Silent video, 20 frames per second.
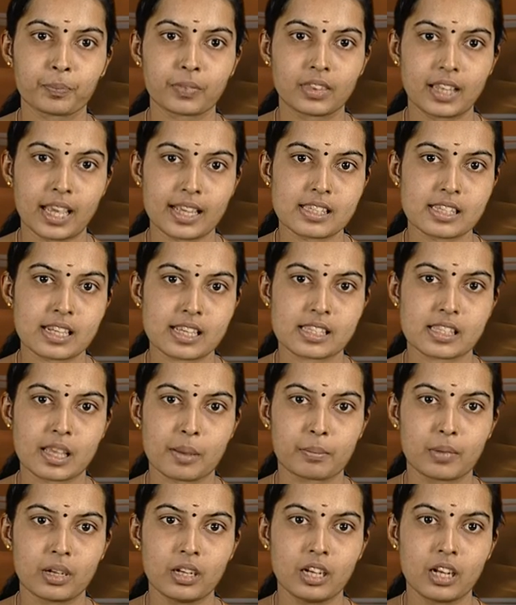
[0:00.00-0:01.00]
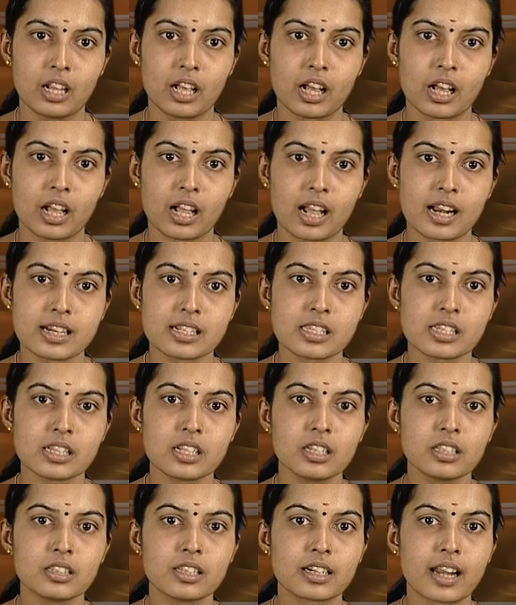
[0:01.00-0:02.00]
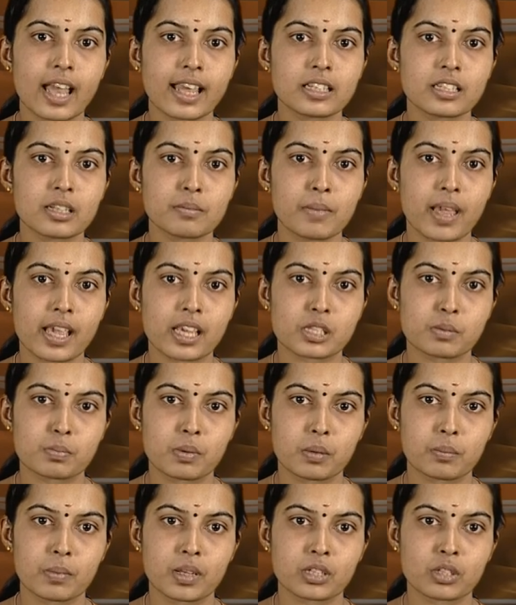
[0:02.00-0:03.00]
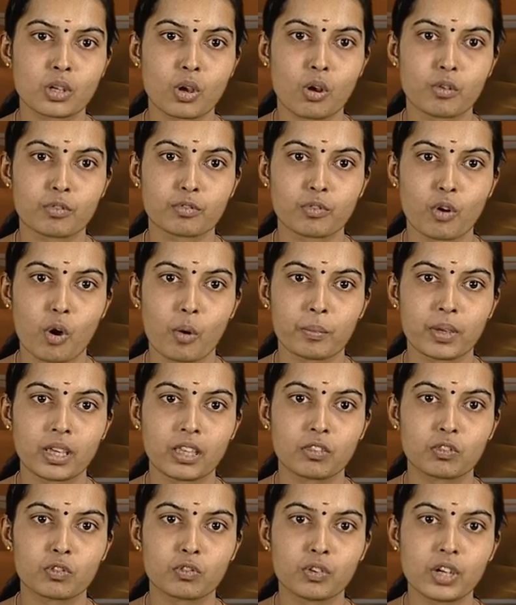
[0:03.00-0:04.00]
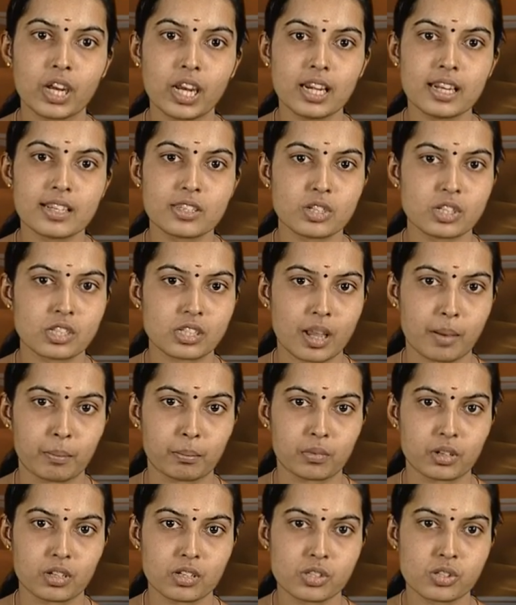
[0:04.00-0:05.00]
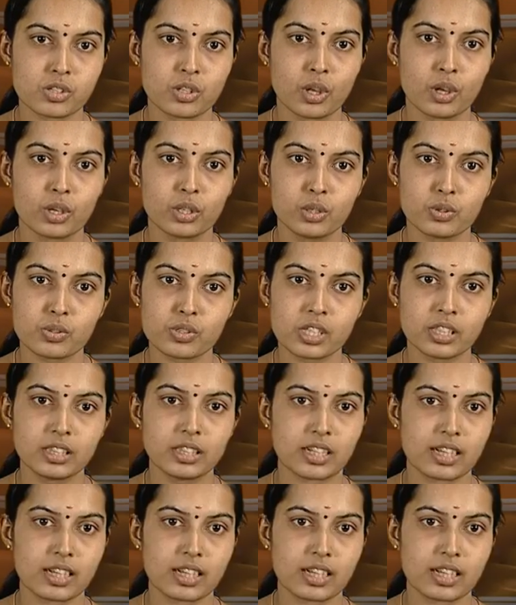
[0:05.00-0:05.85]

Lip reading: Next example, consider the random experiment of forming 3-digit numbers using the